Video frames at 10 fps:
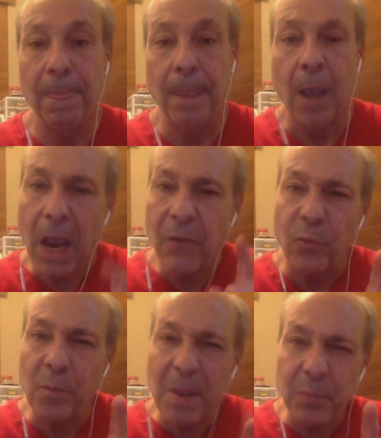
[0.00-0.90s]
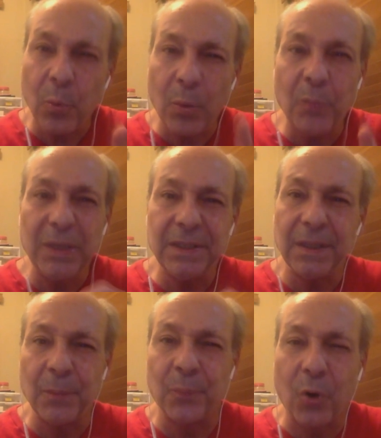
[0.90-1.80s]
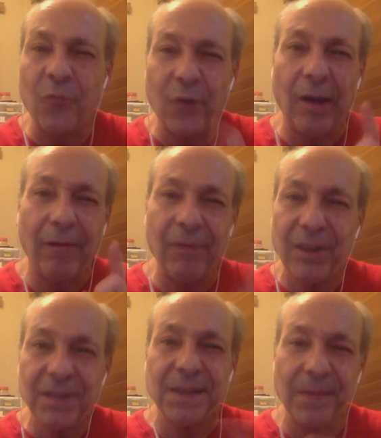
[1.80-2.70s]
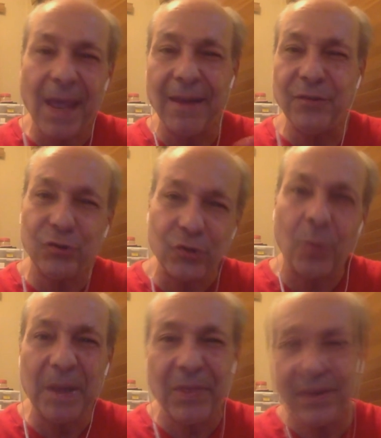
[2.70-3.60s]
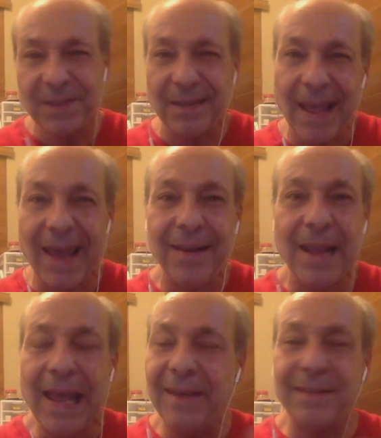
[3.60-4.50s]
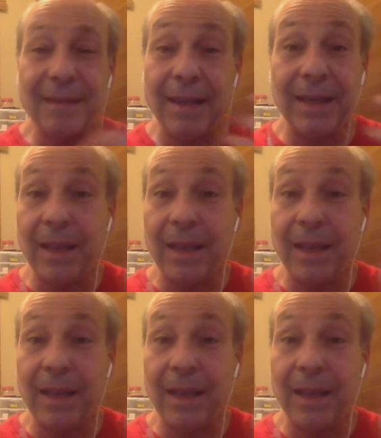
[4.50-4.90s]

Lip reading: Hey, remember when we did the profile on this and that, and you told me this and that? And it's like, it